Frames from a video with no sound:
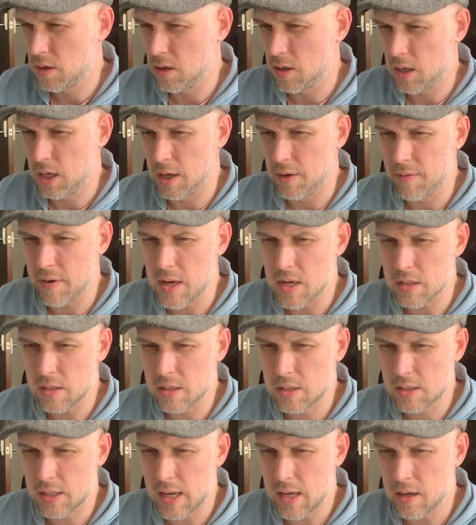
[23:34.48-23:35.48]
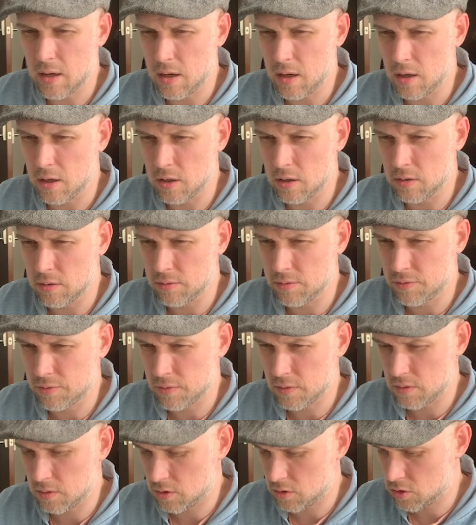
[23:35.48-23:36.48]
of a set of
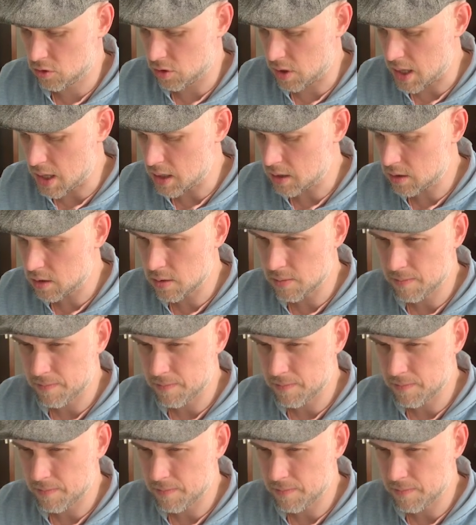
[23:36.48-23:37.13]
trades,